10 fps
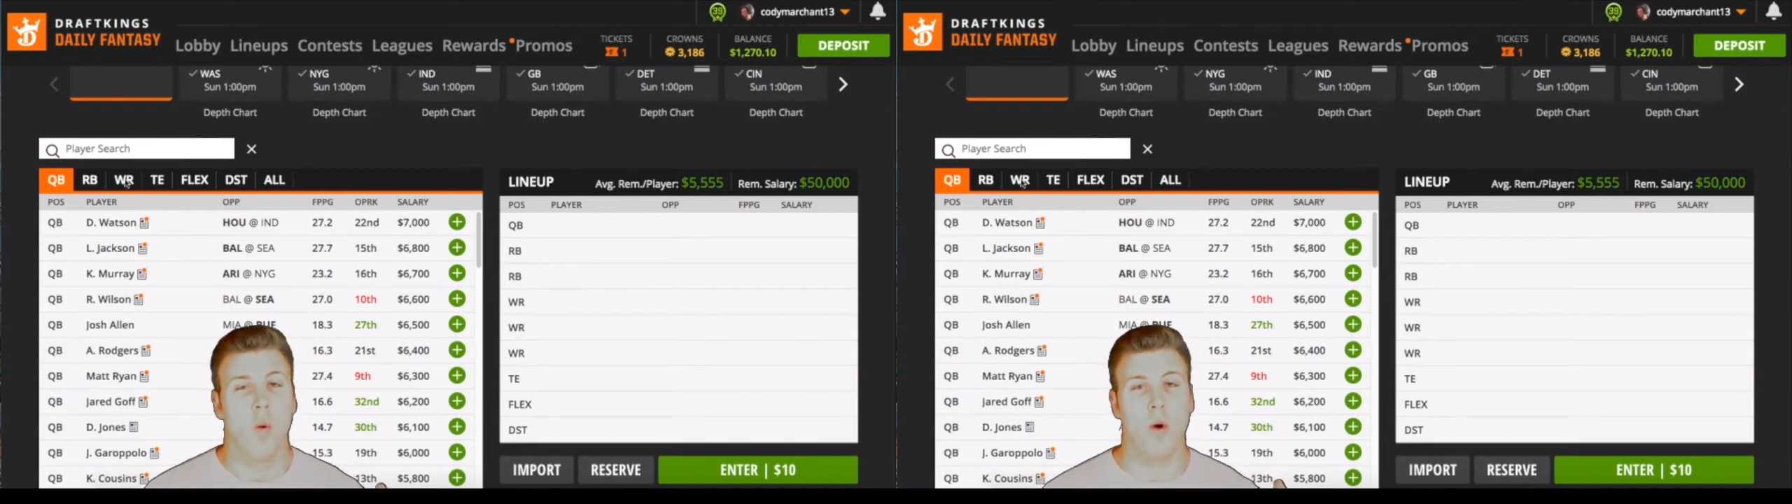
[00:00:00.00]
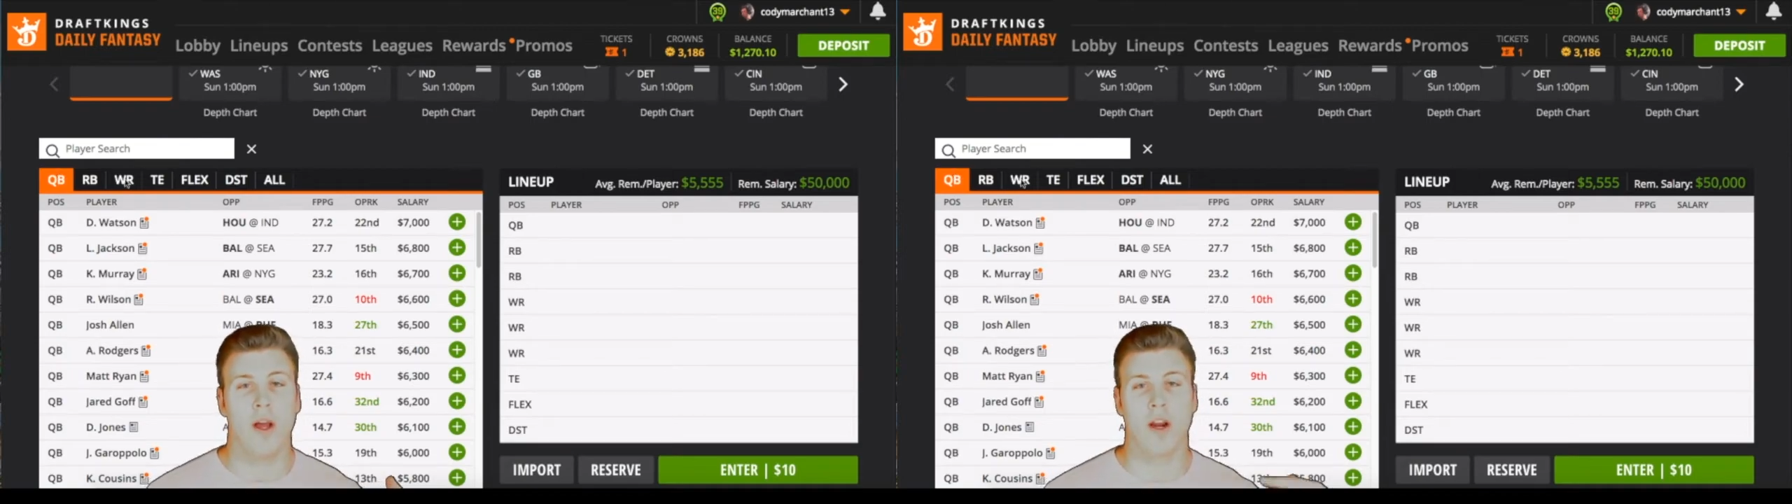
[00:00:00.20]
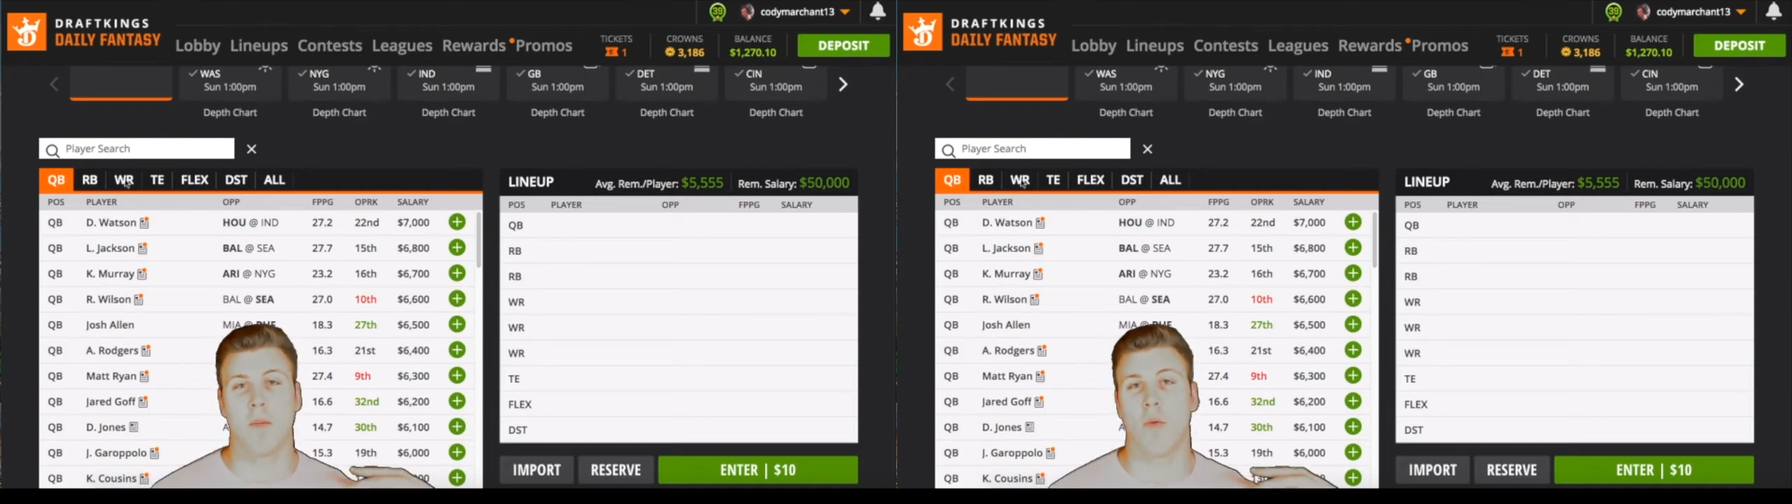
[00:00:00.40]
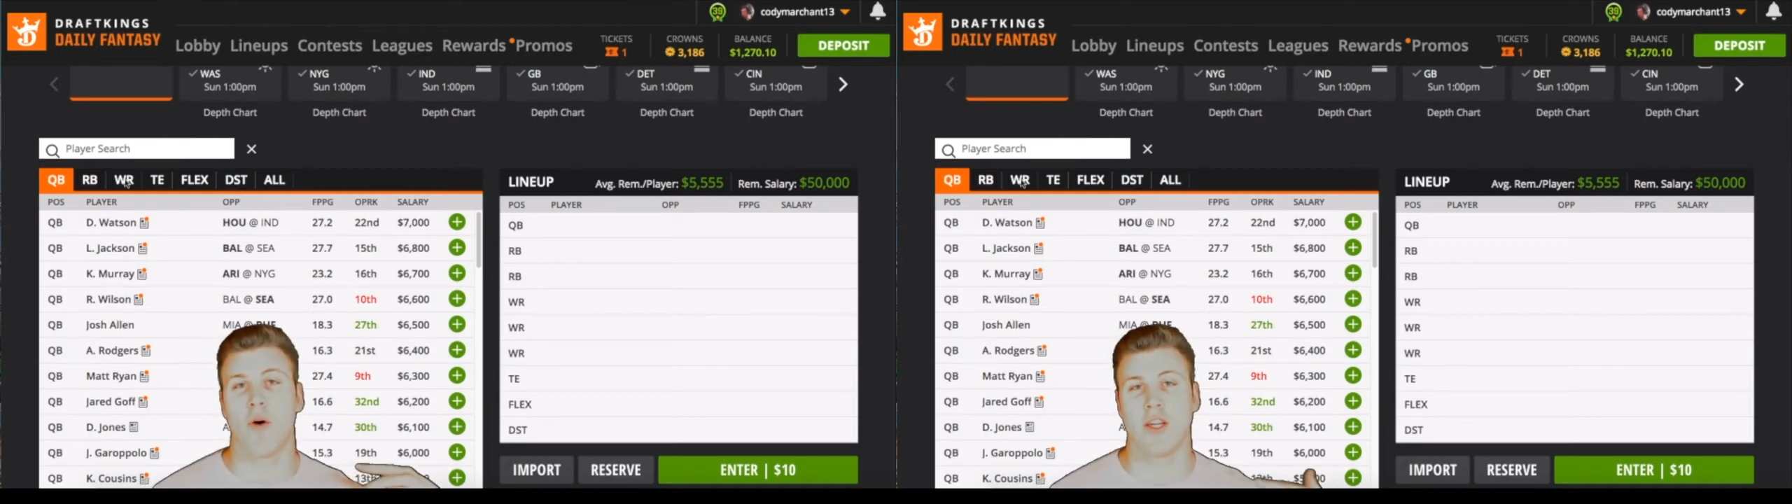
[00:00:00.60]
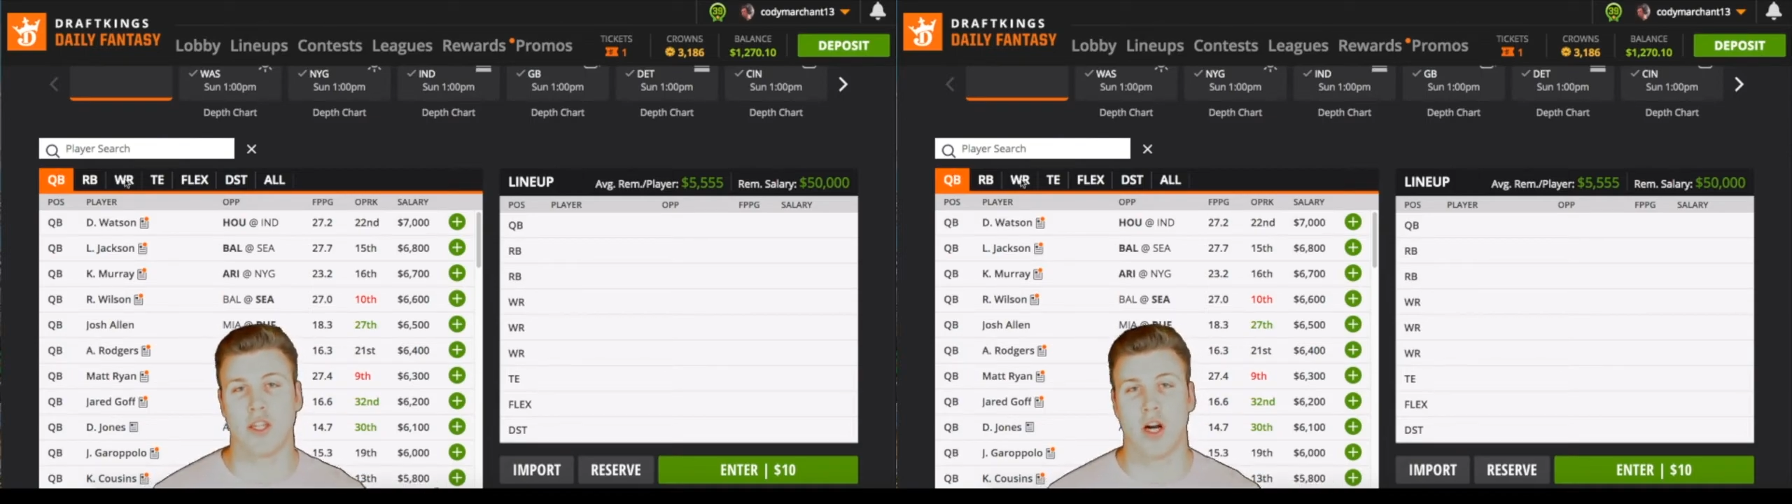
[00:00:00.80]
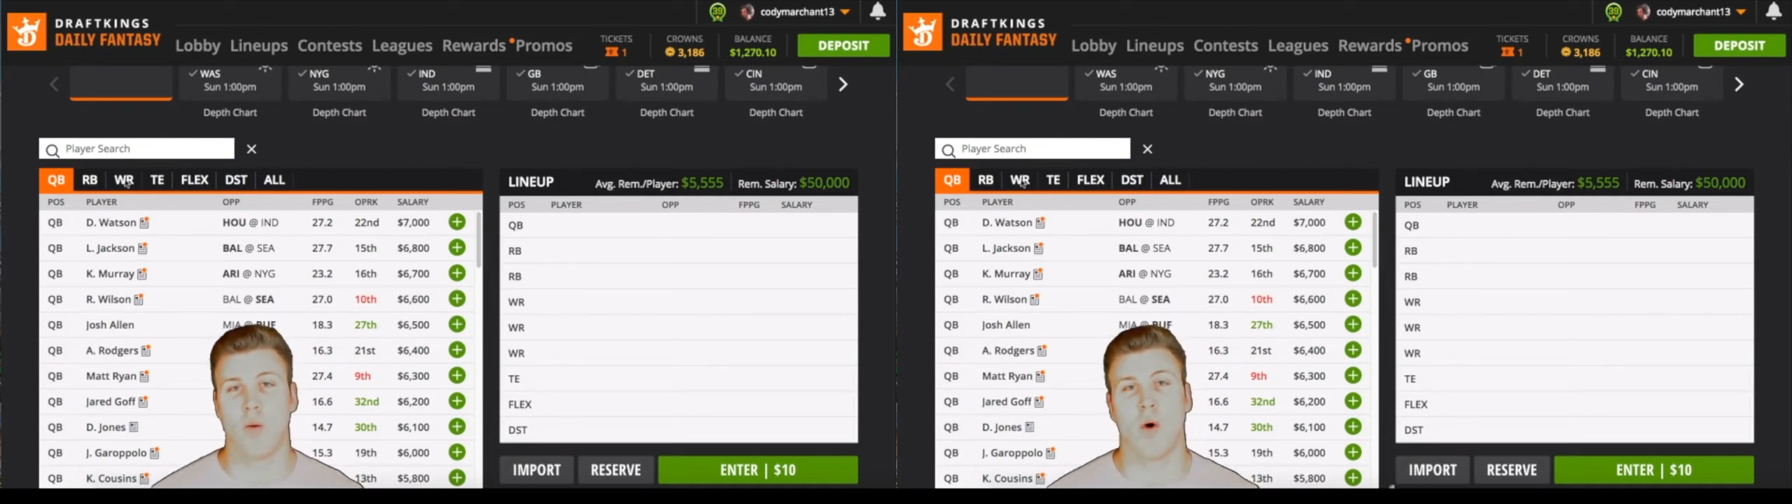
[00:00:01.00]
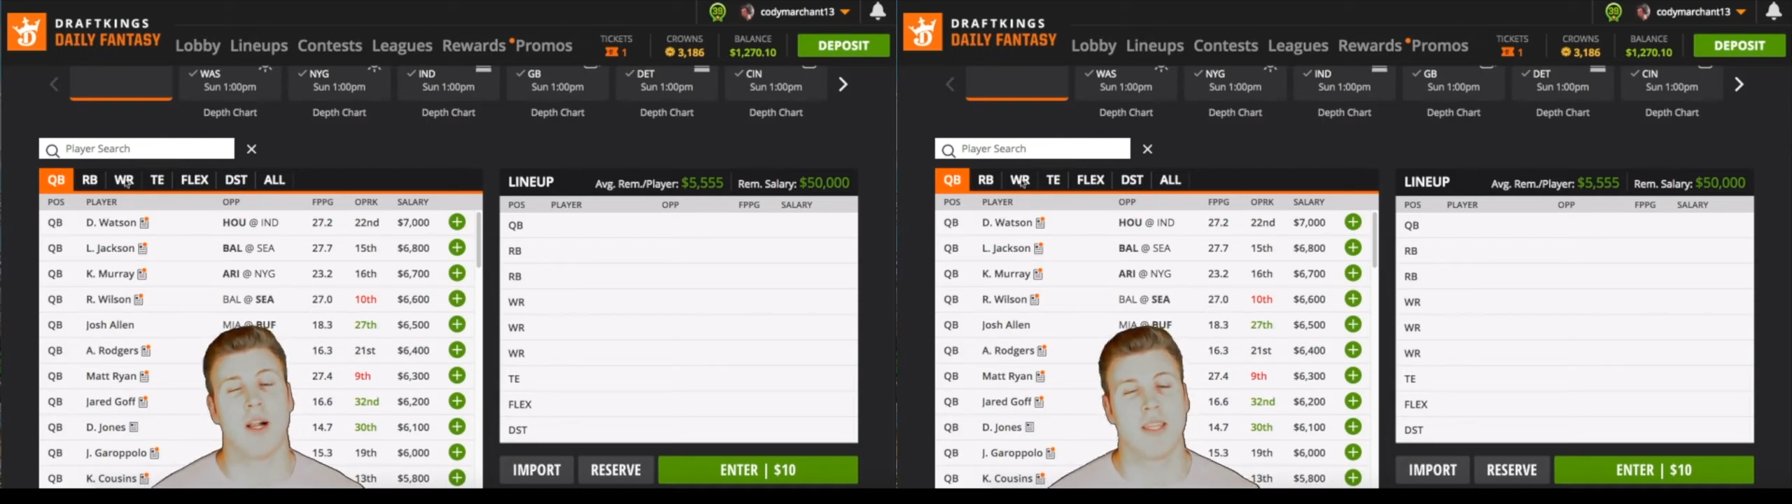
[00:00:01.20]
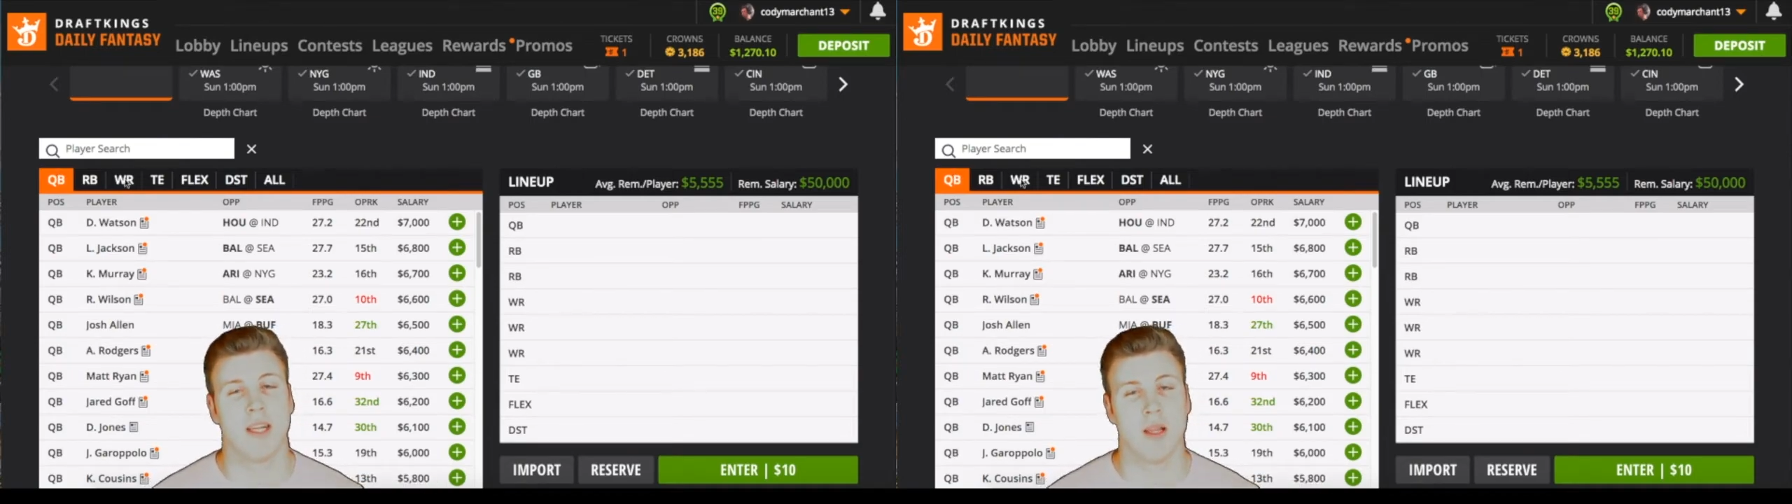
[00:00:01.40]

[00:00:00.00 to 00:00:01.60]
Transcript: We got our boy Deshaun Watson